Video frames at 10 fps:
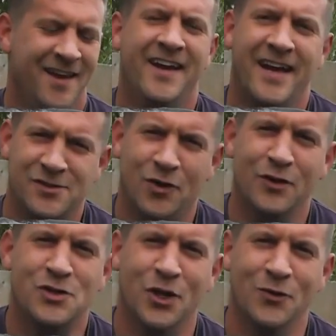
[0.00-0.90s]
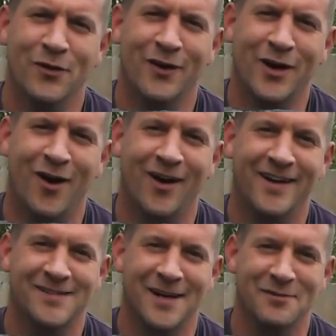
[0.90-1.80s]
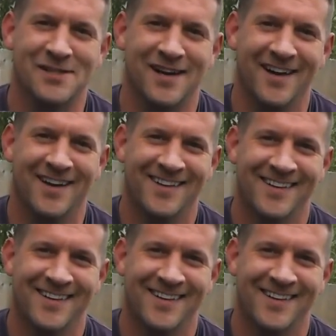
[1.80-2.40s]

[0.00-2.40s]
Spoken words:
Get on the tuna and garlic, as they would say.